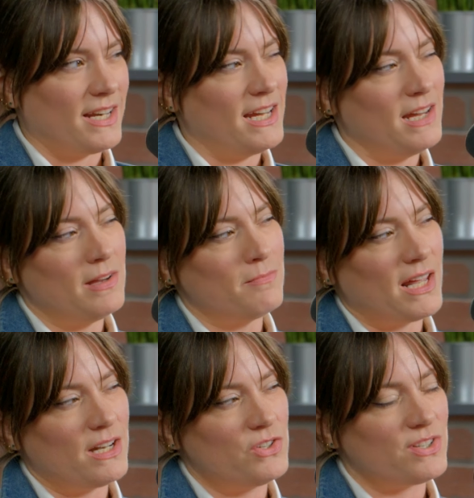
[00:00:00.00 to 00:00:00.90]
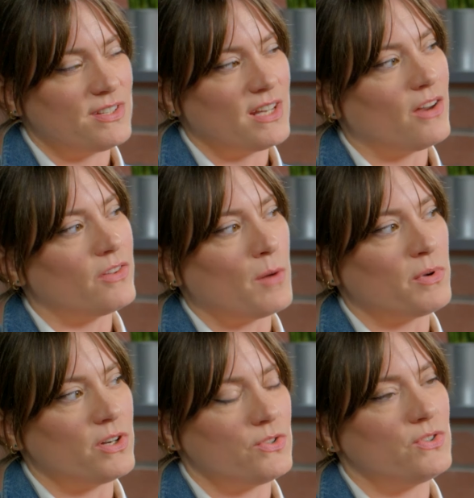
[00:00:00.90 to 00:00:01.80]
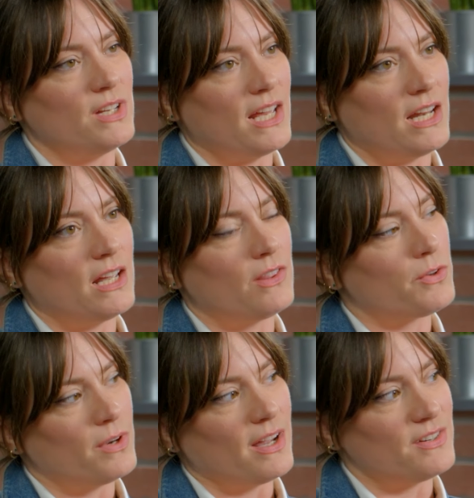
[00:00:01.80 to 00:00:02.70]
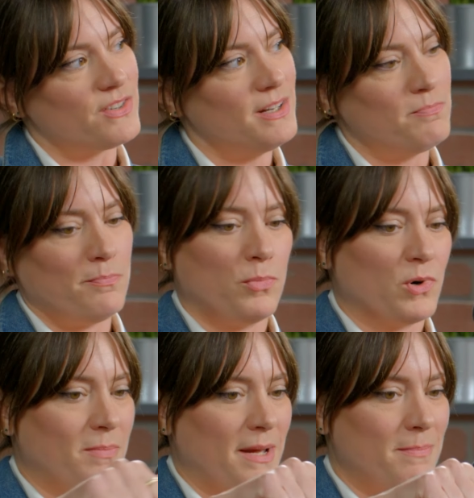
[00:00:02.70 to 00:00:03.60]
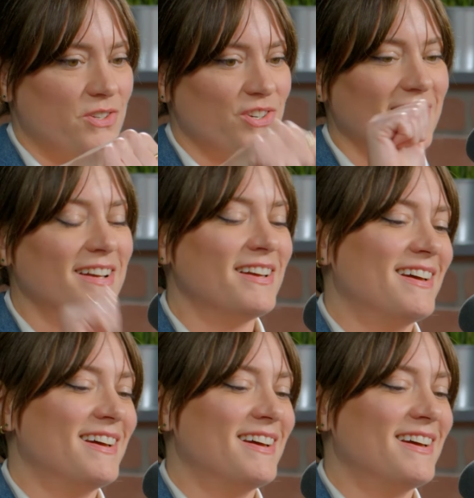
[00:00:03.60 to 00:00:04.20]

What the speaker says: and he managed to scale the operations to getting it 300 poured by pitcher.